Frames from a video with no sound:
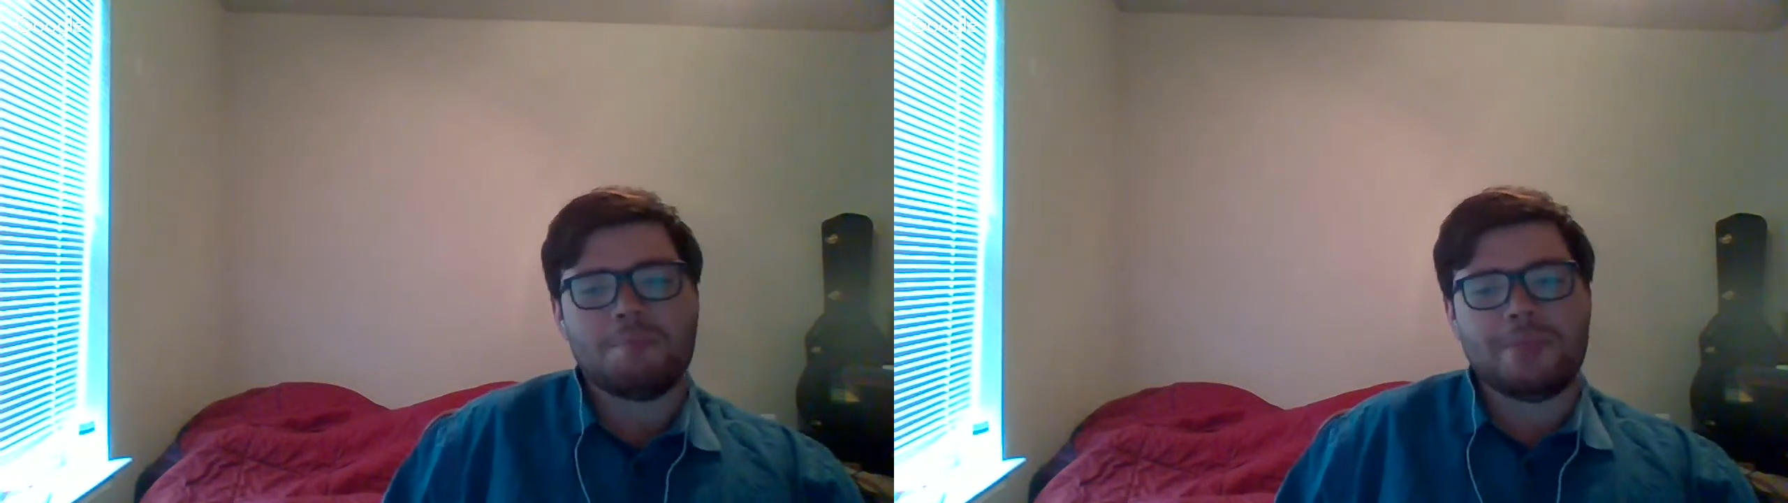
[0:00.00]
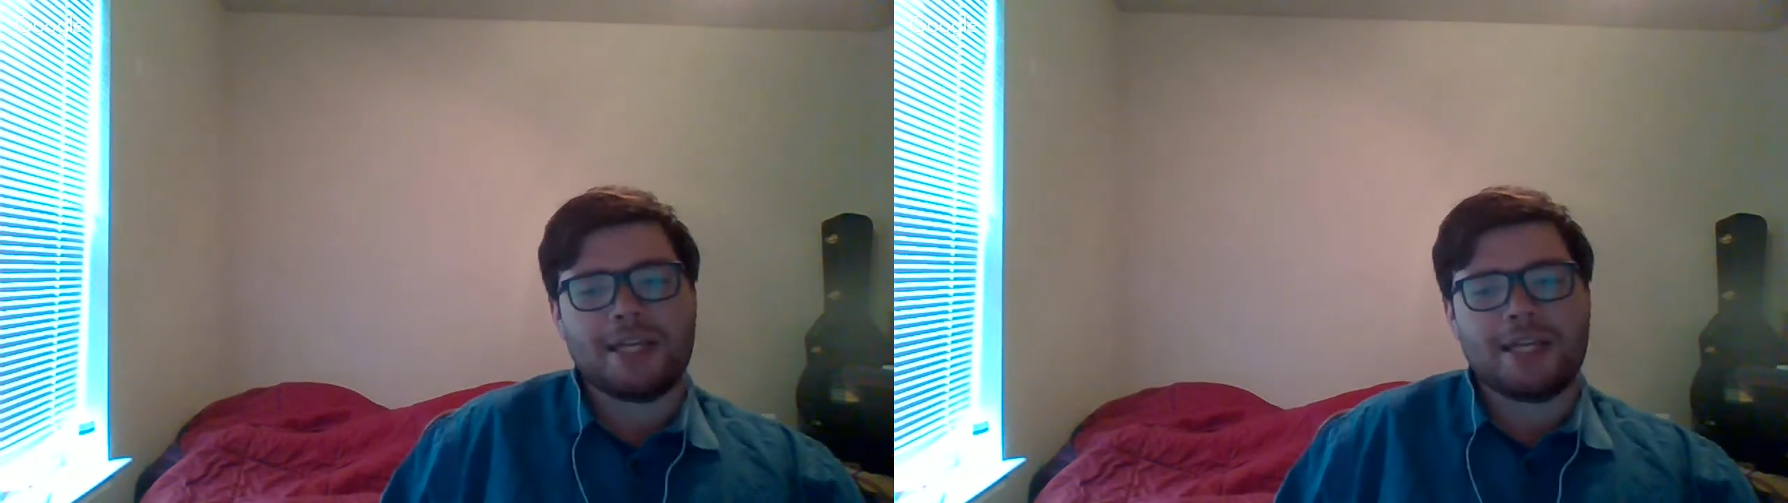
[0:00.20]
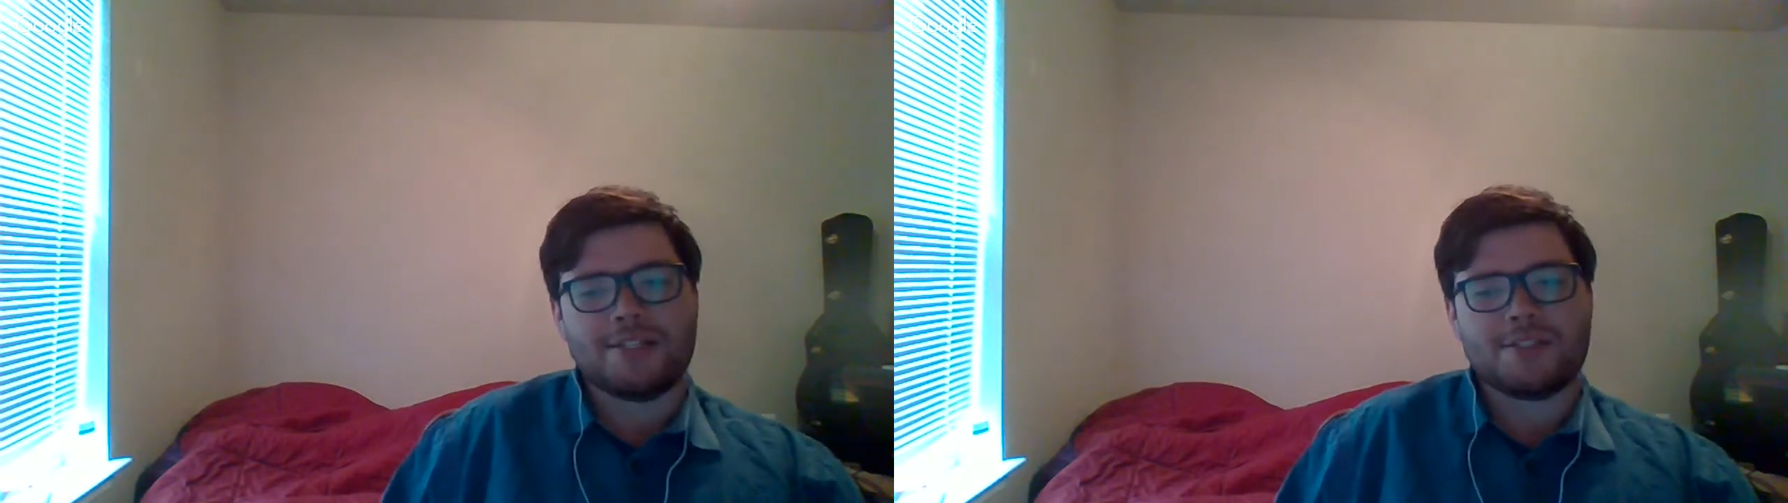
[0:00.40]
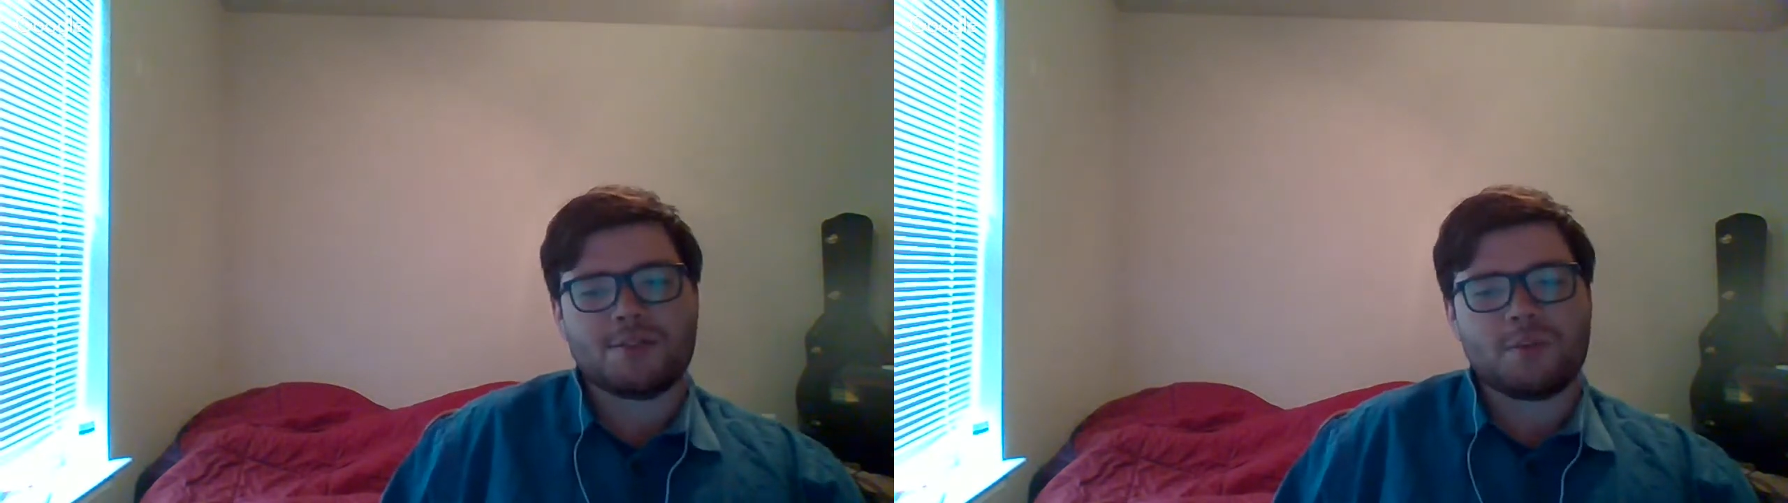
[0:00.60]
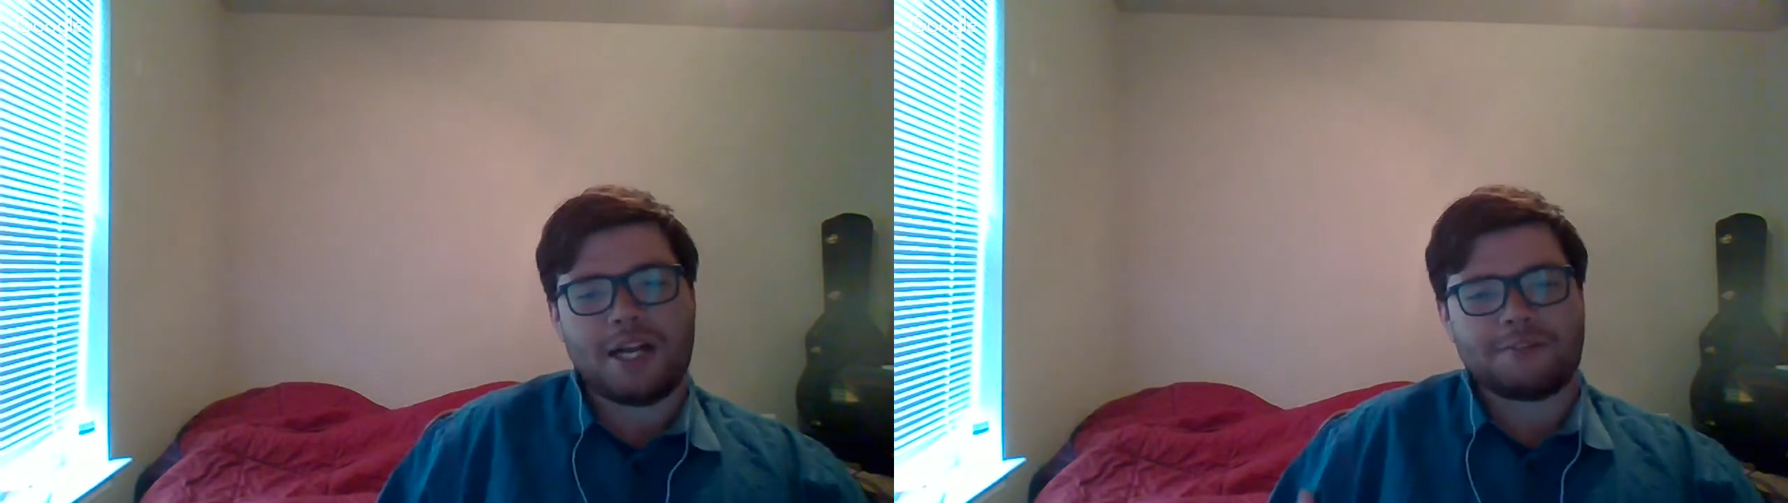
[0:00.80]
Because
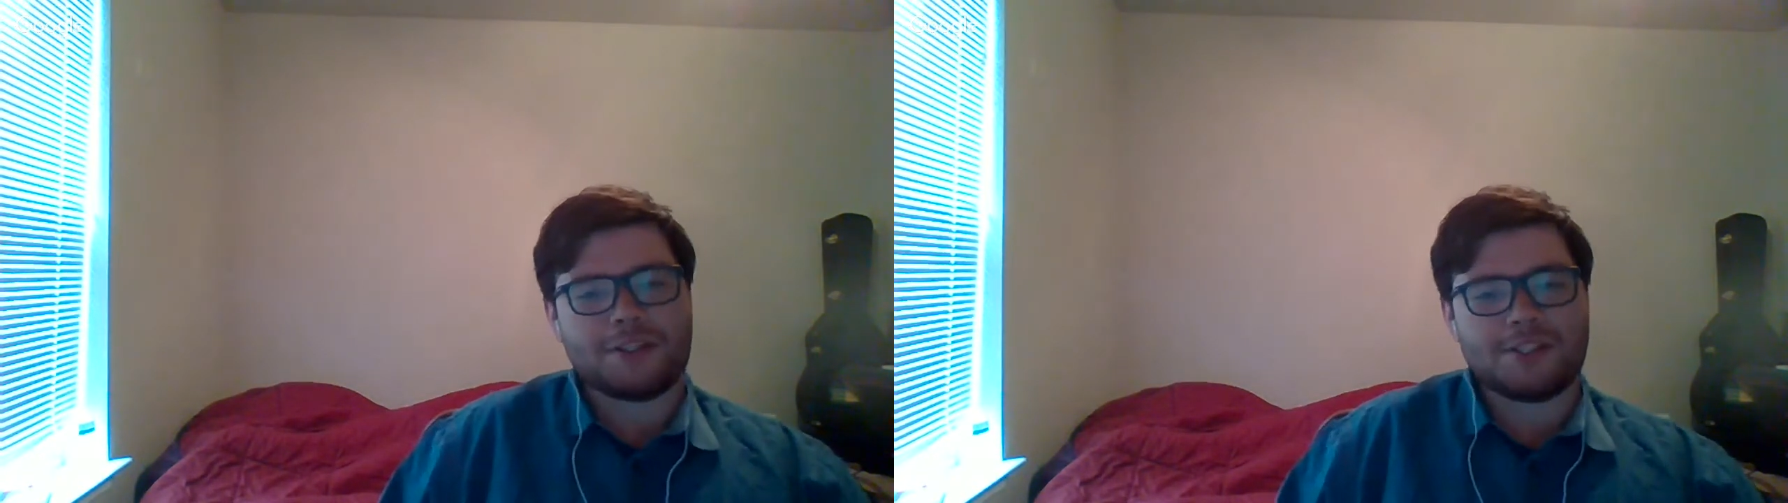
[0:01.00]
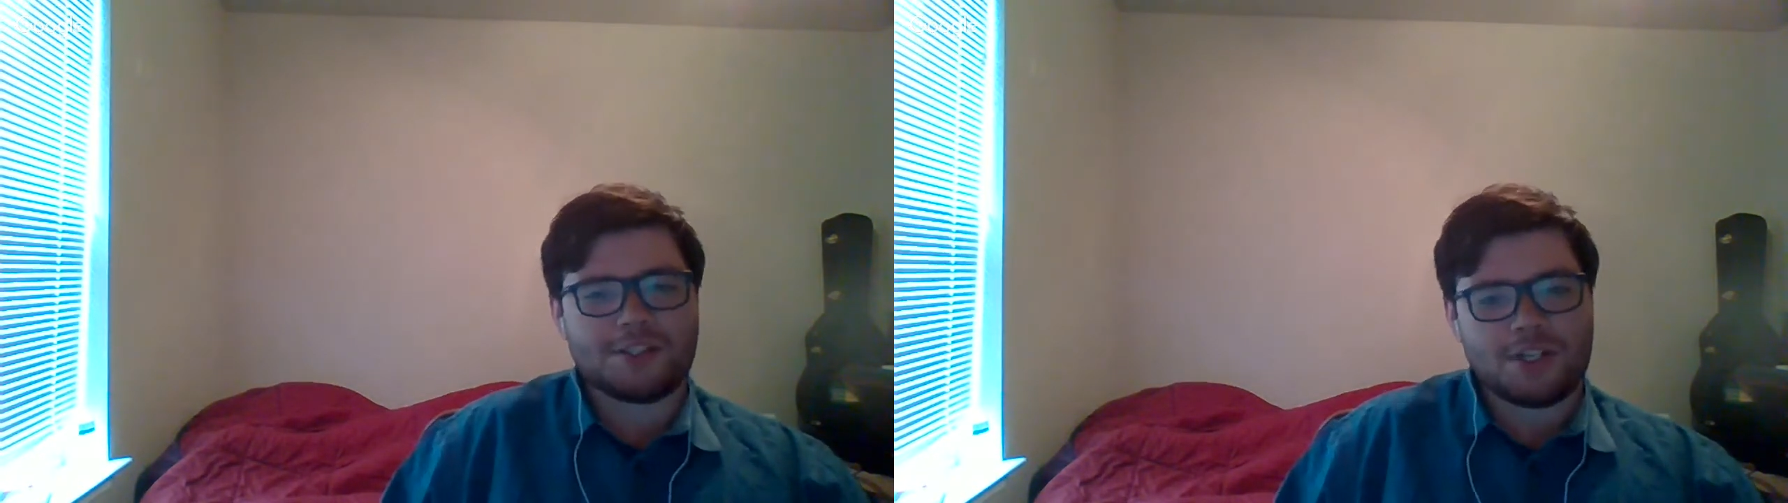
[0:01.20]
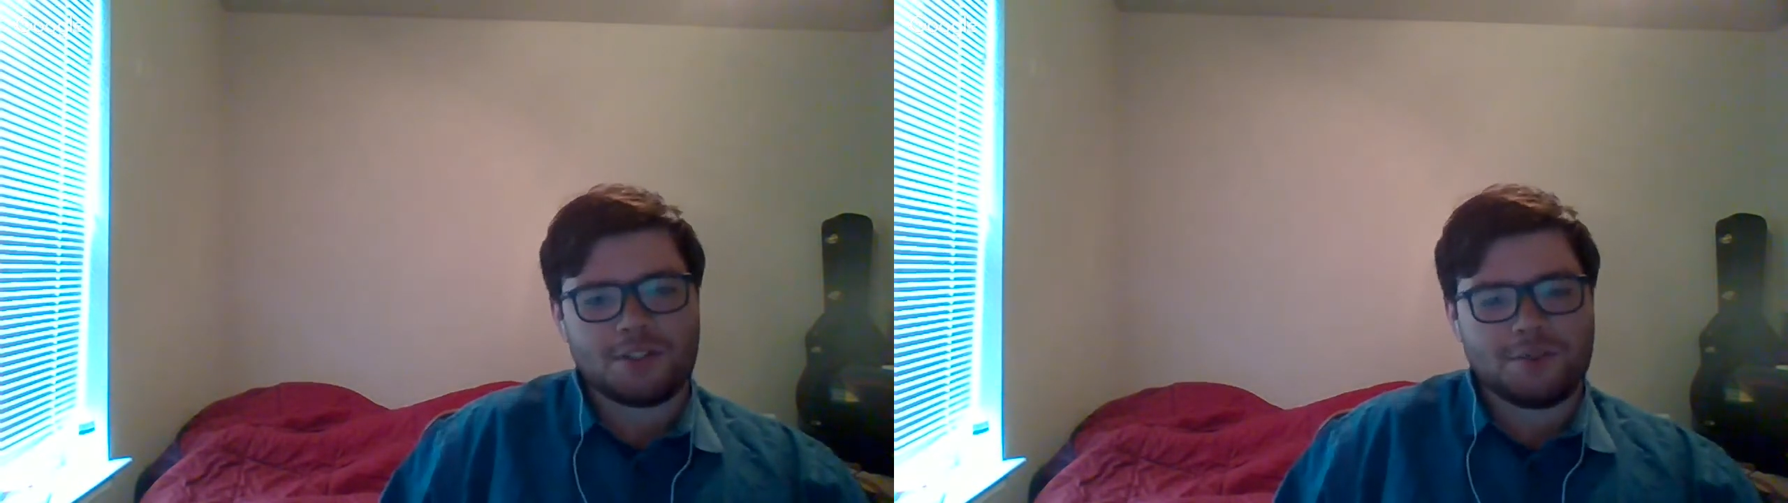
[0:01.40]
when I first started